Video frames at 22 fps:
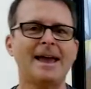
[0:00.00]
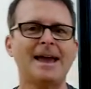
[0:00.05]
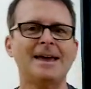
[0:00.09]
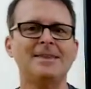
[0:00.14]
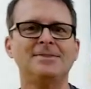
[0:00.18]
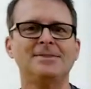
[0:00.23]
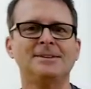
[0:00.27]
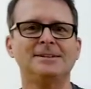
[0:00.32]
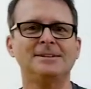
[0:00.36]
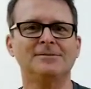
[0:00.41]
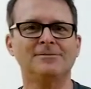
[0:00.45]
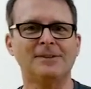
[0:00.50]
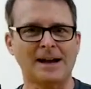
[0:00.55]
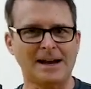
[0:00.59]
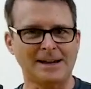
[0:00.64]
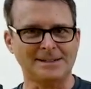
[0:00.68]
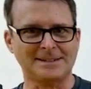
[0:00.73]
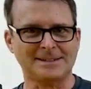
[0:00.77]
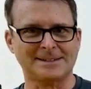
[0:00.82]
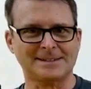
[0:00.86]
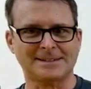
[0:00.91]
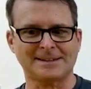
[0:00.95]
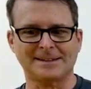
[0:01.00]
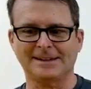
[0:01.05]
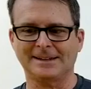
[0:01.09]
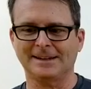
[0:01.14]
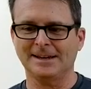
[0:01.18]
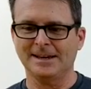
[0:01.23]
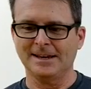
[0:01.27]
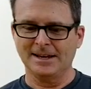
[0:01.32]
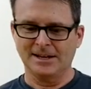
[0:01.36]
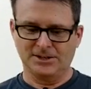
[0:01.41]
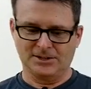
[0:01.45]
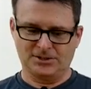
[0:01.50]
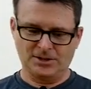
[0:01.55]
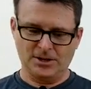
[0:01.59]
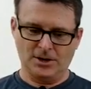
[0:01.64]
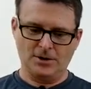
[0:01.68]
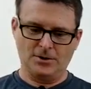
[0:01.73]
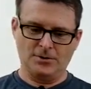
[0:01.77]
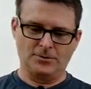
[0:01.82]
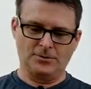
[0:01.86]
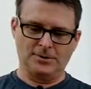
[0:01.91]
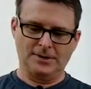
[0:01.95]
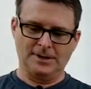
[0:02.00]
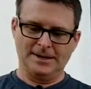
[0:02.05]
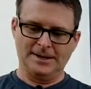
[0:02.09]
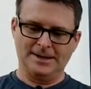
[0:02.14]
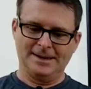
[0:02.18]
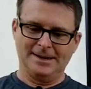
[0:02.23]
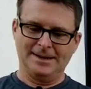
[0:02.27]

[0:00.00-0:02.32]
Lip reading: the device. So